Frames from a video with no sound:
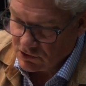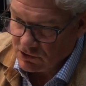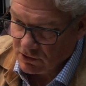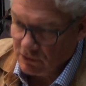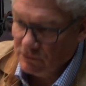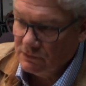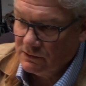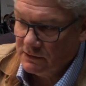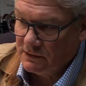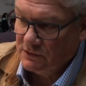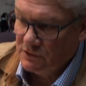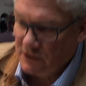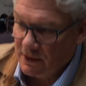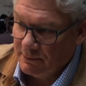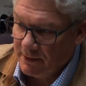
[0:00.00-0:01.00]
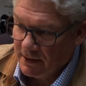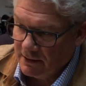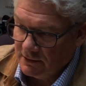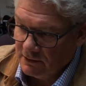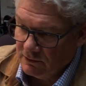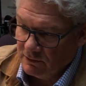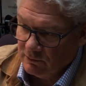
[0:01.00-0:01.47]
shows the shop how to
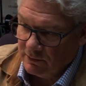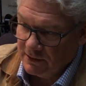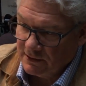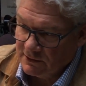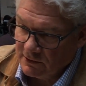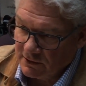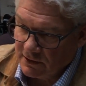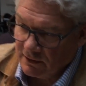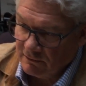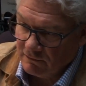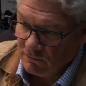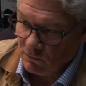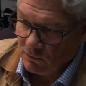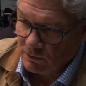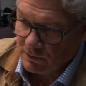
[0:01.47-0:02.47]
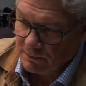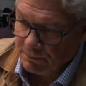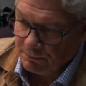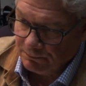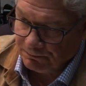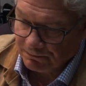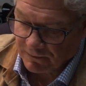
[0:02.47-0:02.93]
do it, what he's looking for
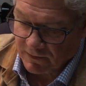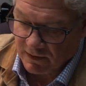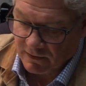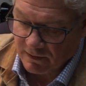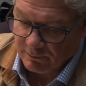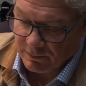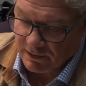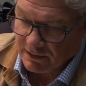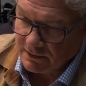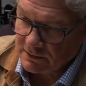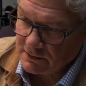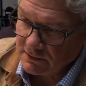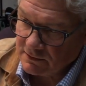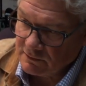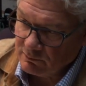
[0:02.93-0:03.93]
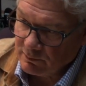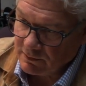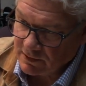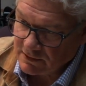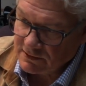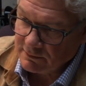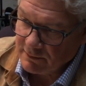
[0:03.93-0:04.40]
in the piece,
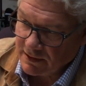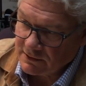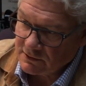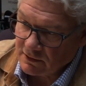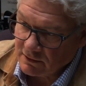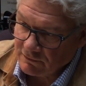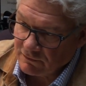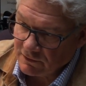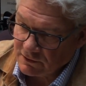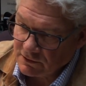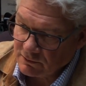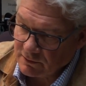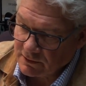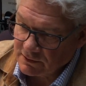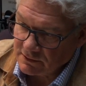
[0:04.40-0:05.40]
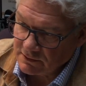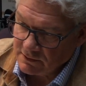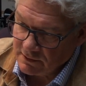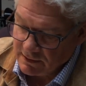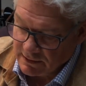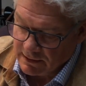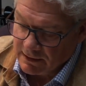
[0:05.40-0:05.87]
because he makes all the first ones.
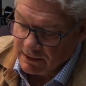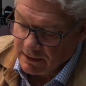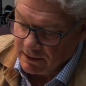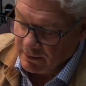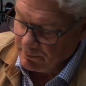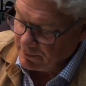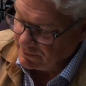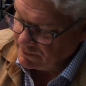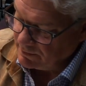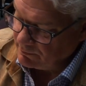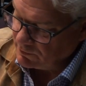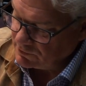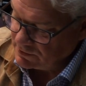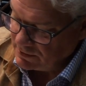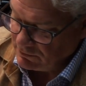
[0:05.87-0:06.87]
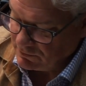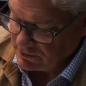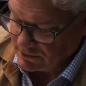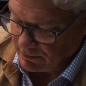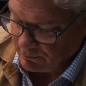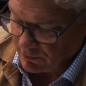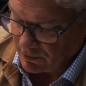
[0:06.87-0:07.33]
But the most
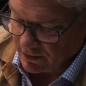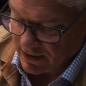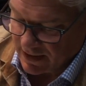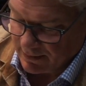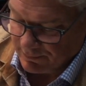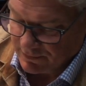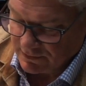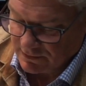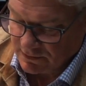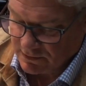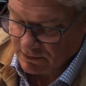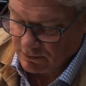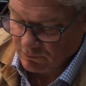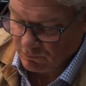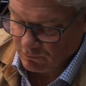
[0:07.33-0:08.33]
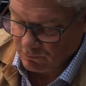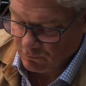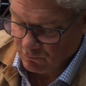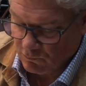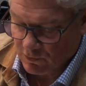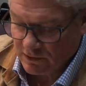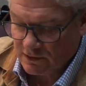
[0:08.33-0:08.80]
interesting part happens
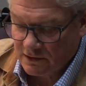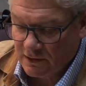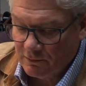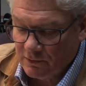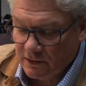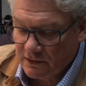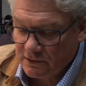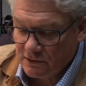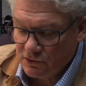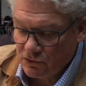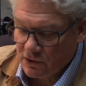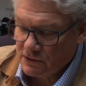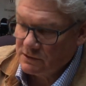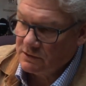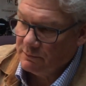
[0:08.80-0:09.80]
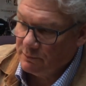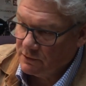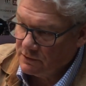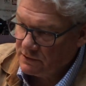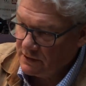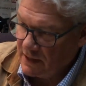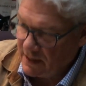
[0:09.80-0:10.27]
when someone is just the
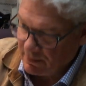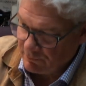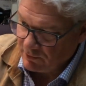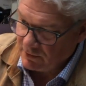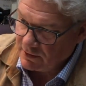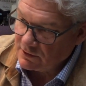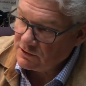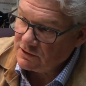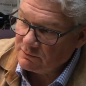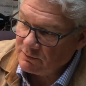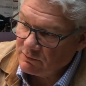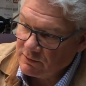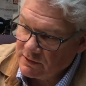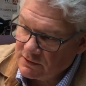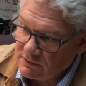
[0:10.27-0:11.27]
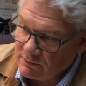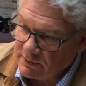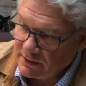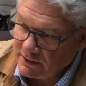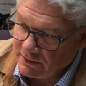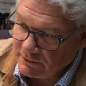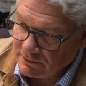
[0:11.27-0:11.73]
person hammering, and she's been with us
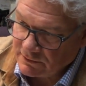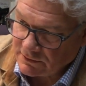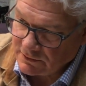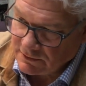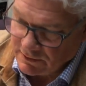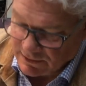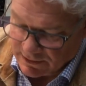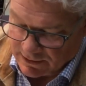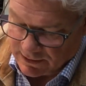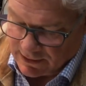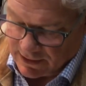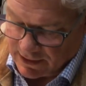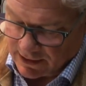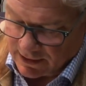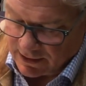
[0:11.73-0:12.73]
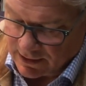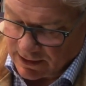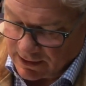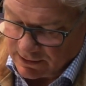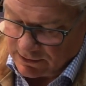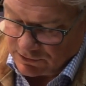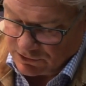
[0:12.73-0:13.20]
20 years.
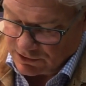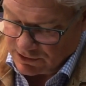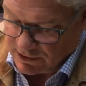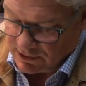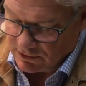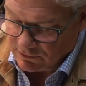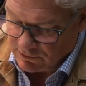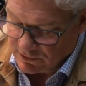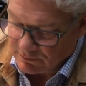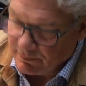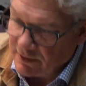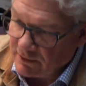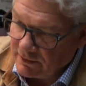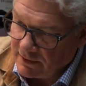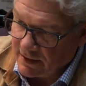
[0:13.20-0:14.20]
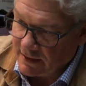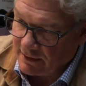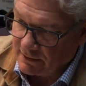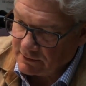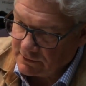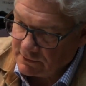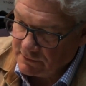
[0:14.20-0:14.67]
She can do this better than
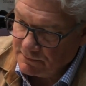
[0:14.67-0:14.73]
Alex.